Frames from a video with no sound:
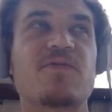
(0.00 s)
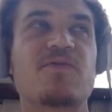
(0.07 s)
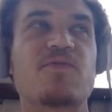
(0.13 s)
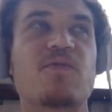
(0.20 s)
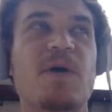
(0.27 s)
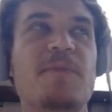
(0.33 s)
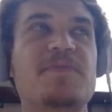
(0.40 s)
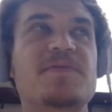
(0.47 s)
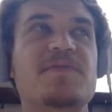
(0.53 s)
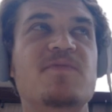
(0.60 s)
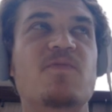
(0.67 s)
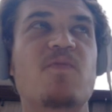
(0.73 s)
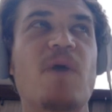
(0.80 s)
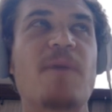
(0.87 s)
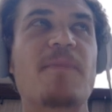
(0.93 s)

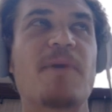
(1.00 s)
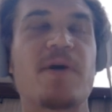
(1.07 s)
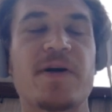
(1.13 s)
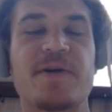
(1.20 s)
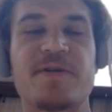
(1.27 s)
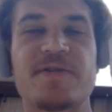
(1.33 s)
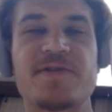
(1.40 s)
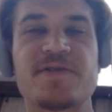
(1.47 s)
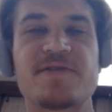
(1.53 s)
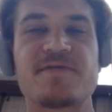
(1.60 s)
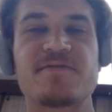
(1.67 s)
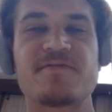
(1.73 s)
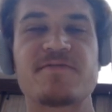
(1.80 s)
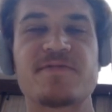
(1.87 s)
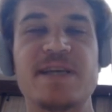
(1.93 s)
web marketers
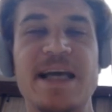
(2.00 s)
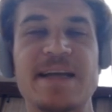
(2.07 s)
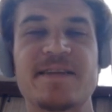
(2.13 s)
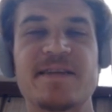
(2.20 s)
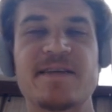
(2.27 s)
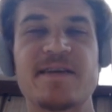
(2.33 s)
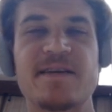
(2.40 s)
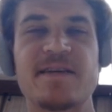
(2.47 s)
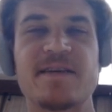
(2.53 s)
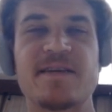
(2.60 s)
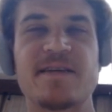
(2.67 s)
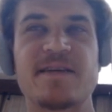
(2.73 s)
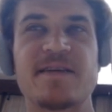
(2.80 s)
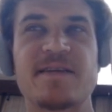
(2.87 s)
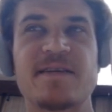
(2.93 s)
take the